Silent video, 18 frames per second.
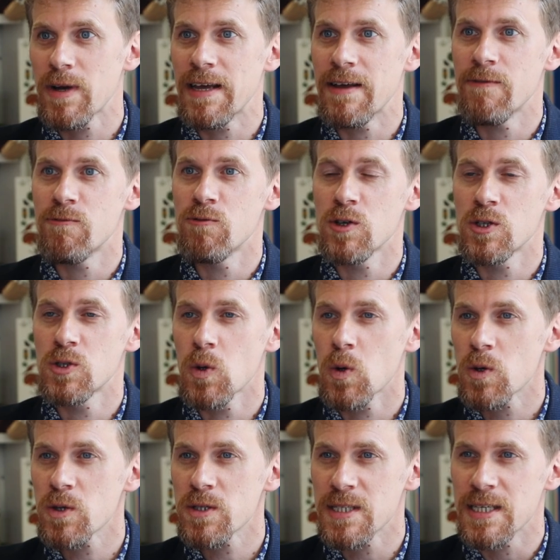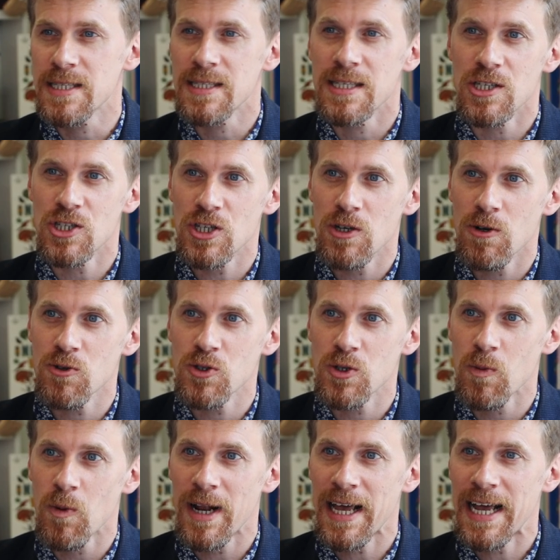with resources that
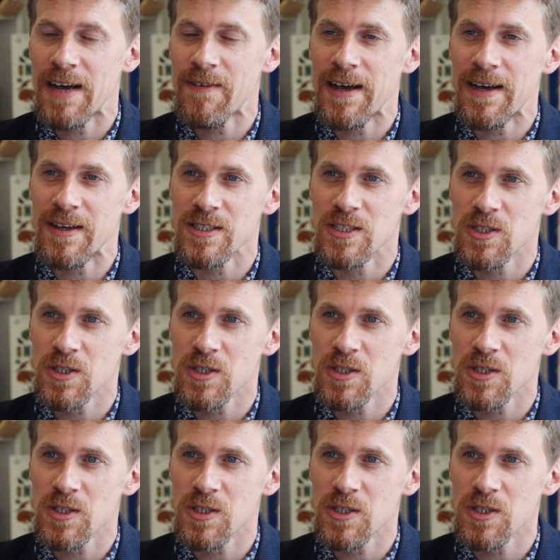children will have out in